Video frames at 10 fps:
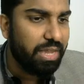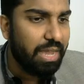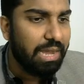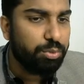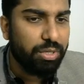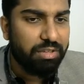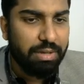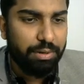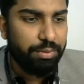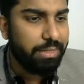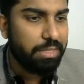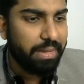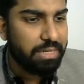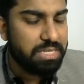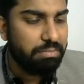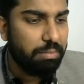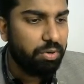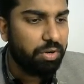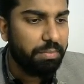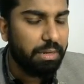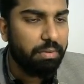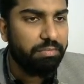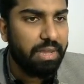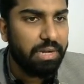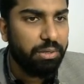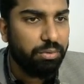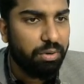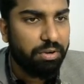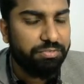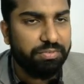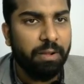we have to evaluate the maximum or minimum value of